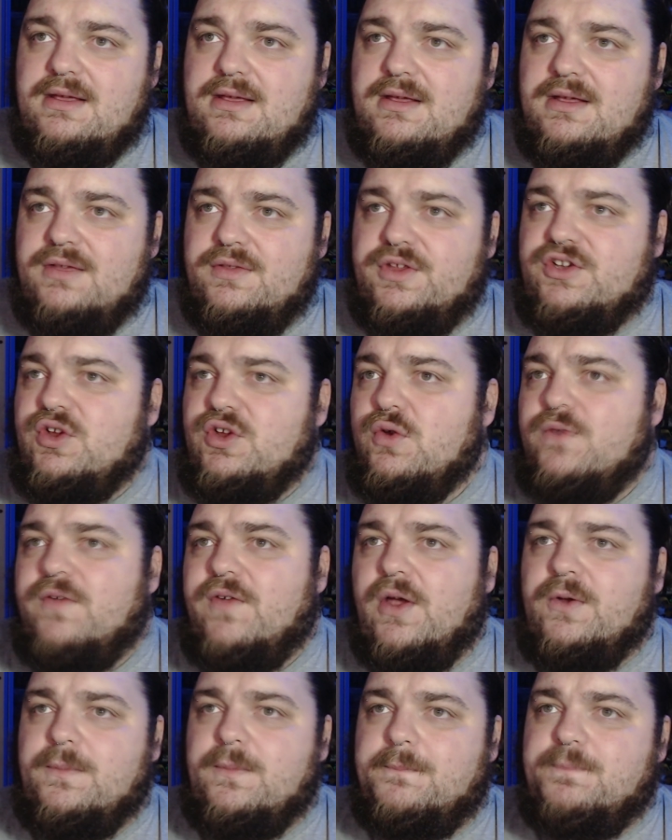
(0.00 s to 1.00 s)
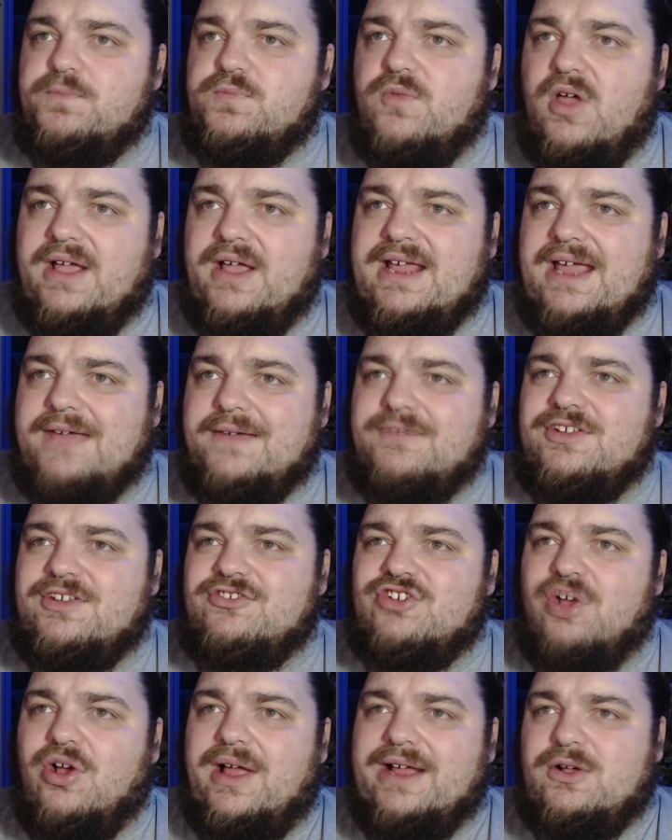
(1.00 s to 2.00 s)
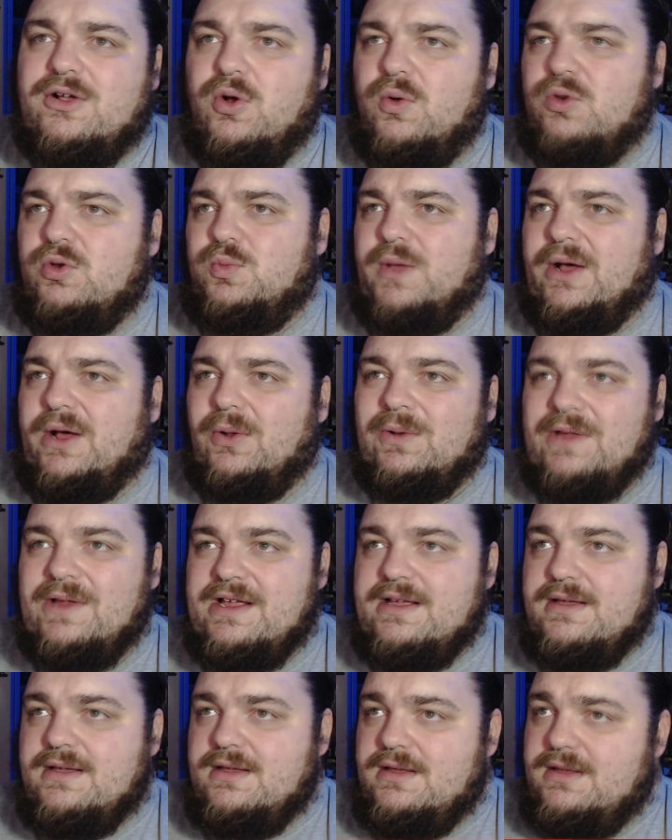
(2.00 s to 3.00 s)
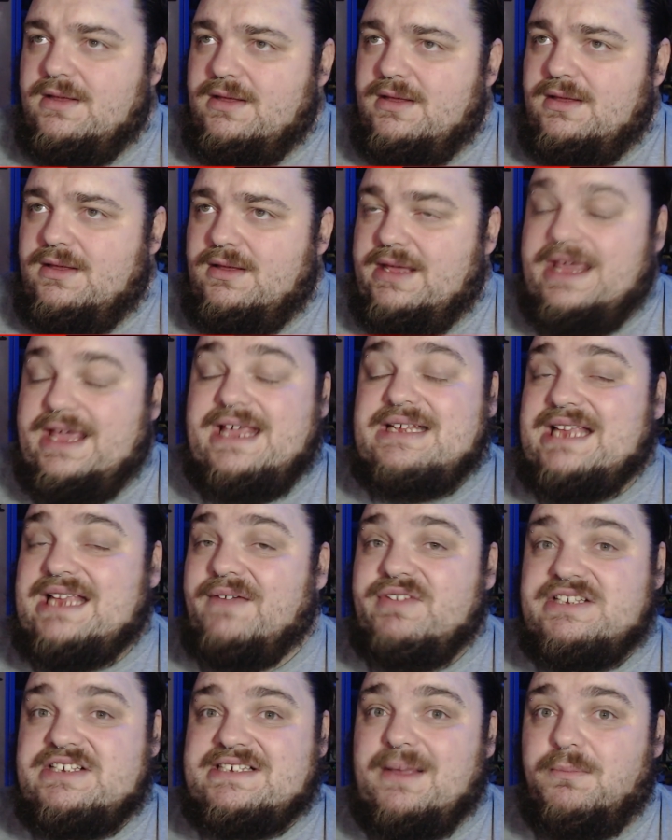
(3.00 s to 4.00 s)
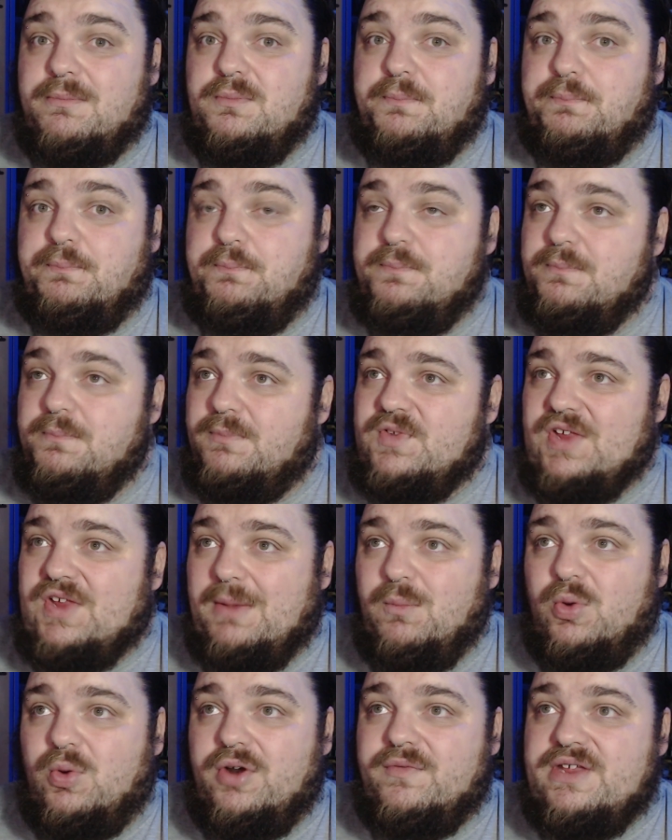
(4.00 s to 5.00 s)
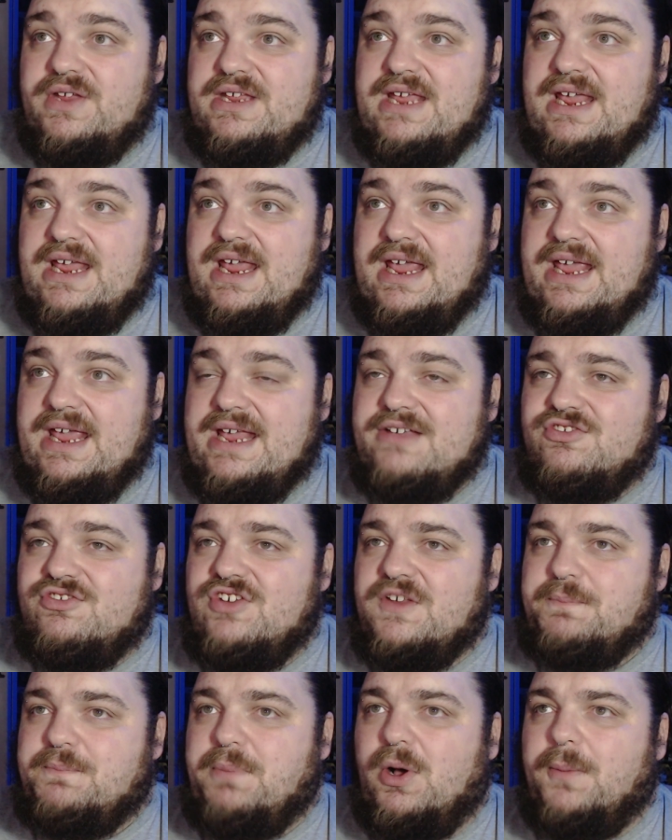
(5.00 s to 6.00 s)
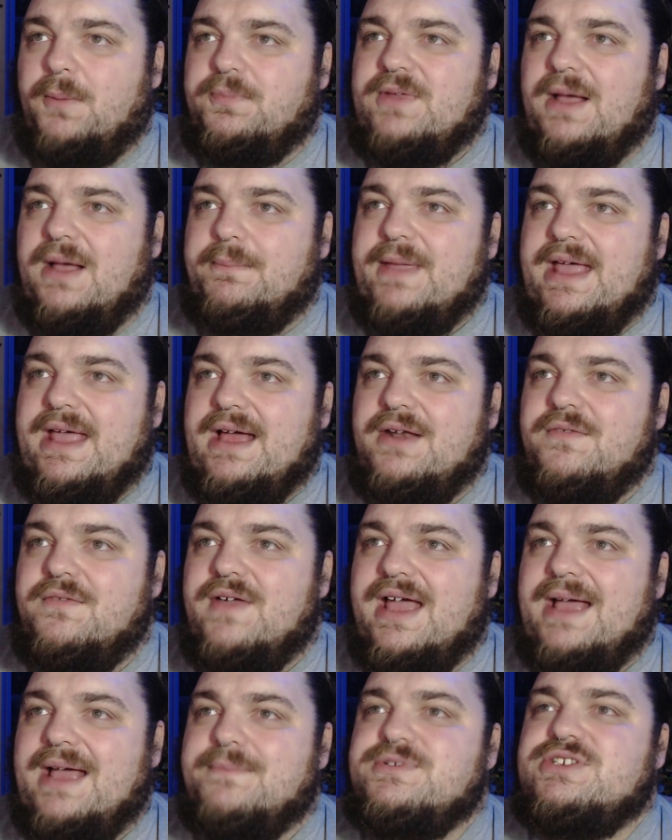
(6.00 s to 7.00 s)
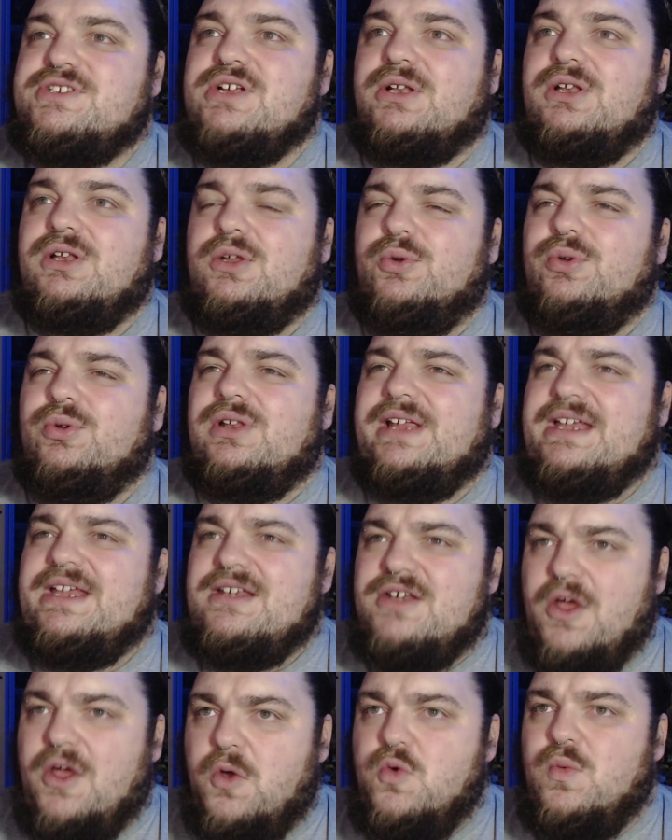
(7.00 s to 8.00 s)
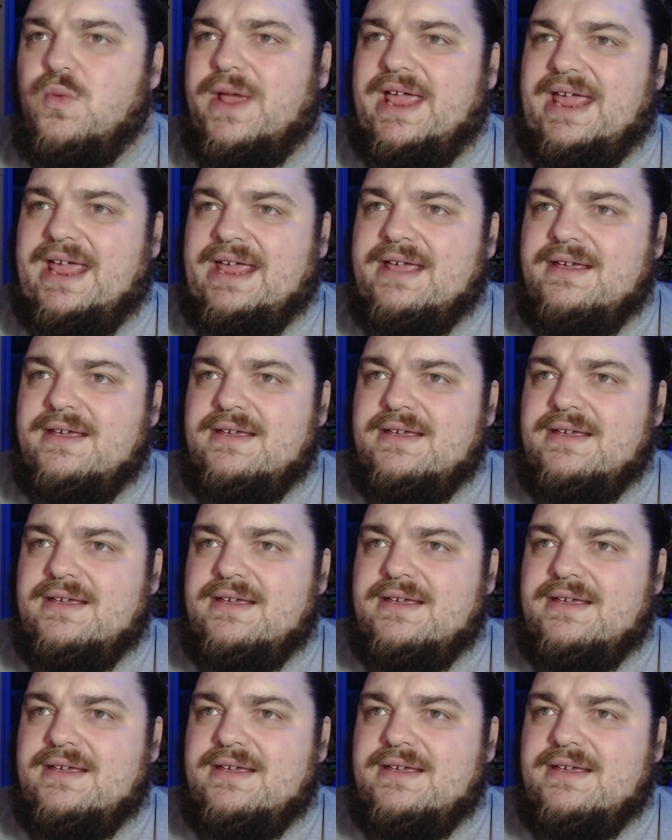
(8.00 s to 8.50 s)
The 2 vote I gave to Jai Caldwell. He's having somewhat of a year. He has just popped up out of absolutely nowhere.